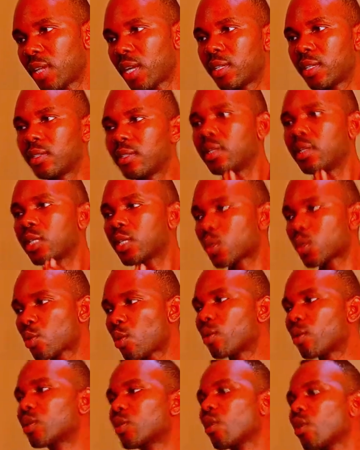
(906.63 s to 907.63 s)
That is the
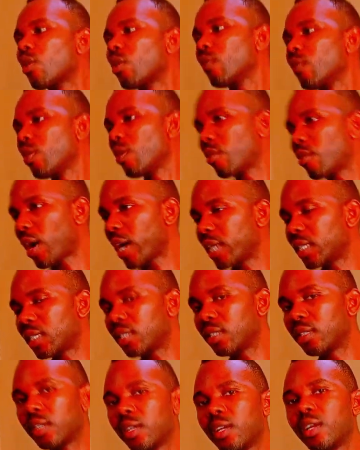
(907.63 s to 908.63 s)
structure of the
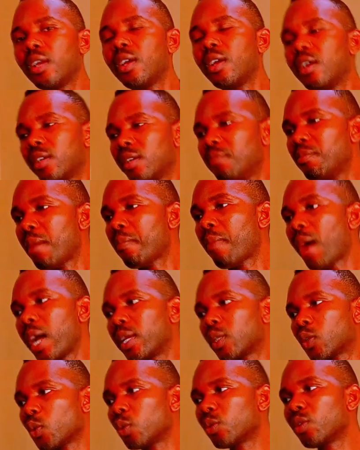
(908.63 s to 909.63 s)
writing. Remember,
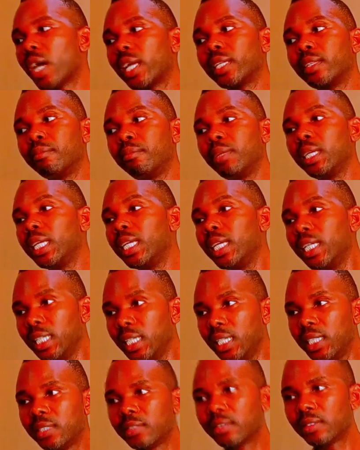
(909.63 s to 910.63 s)
I told you at the
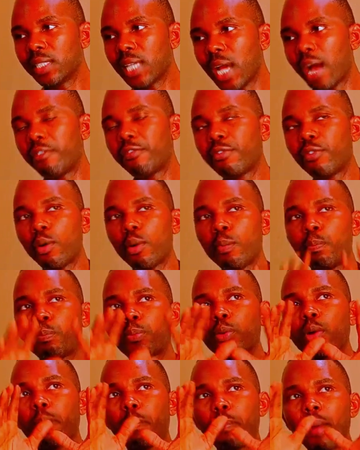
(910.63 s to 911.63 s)
beginning that for
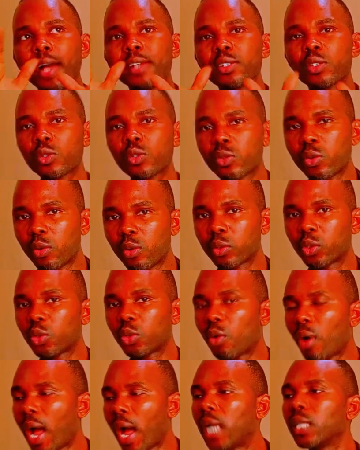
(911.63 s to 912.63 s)
proper
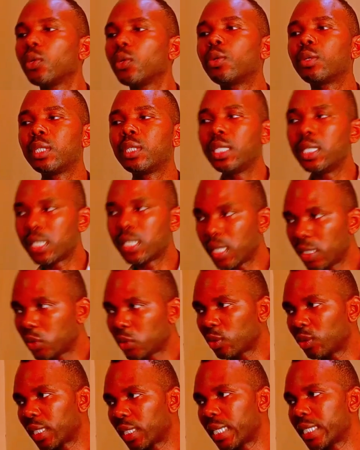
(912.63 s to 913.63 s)
structure and
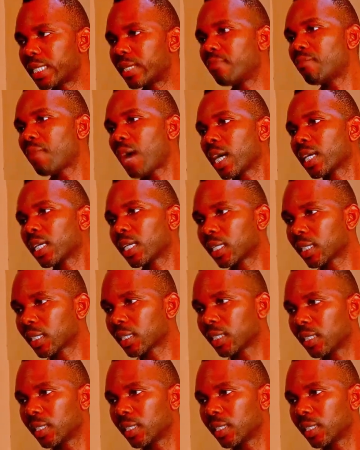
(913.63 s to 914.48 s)
organization, there is a mark.